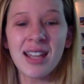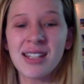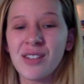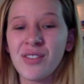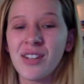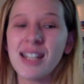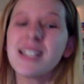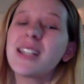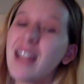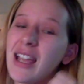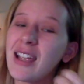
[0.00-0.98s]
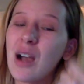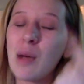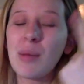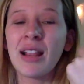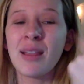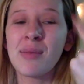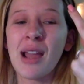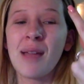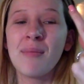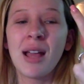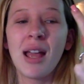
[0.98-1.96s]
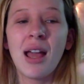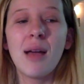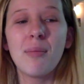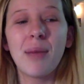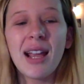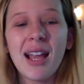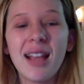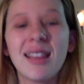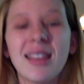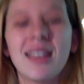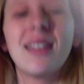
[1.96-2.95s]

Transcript: And don't forget to like, comment, and subscribe. Bye, guys.